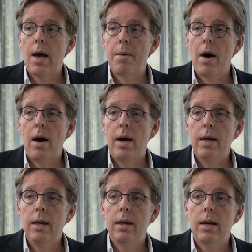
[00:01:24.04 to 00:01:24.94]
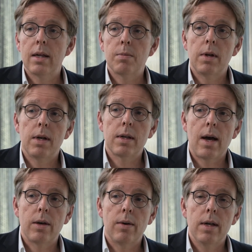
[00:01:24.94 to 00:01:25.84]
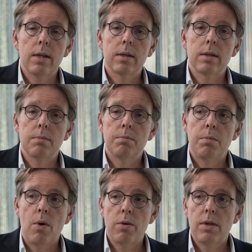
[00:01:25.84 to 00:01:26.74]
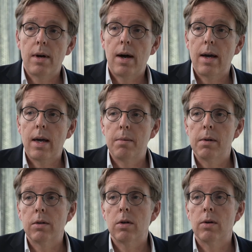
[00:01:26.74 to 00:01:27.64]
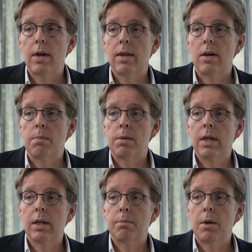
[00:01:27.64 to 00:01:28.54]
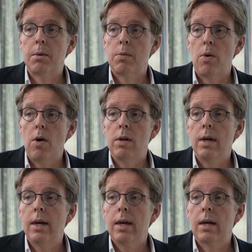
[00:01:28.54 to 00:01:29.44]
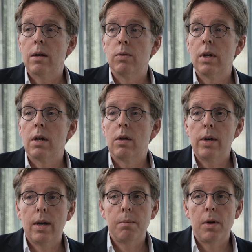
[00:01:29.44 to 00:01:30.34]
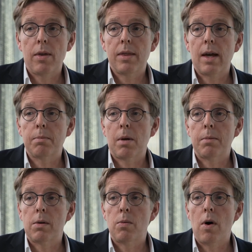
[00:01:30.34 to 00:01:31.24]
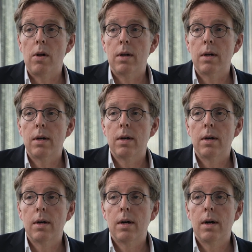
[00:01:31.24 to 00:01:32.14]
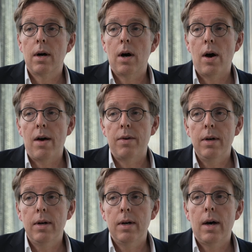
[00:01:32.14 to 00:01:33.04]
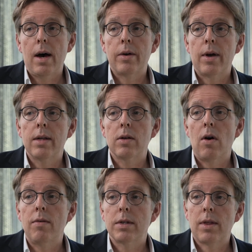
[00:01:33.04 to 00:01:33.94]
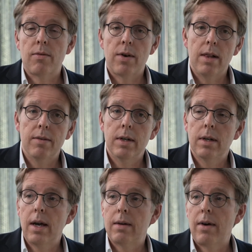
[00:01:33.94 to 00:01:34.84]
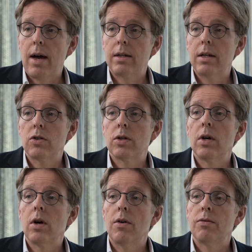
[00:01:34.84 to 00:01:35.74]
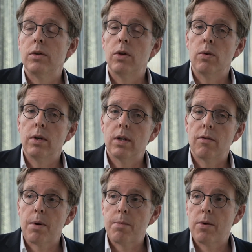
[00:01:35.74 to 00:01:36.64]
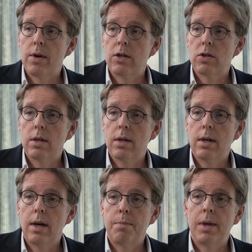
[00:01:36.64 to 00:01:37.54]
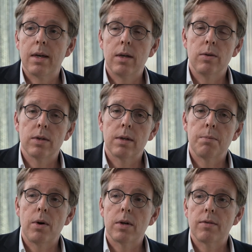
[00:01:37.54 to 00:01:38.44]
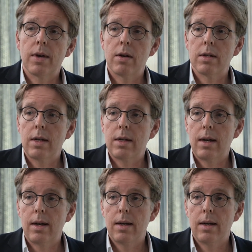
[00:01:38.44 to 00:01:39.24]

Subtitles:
MRI, as well as IUS, both are able to look at the complete abdominal wall, including looking beyond the abdominal wall. However, IUS offers the relevant advantage of no need of preparation and being used in a point-of-care setting.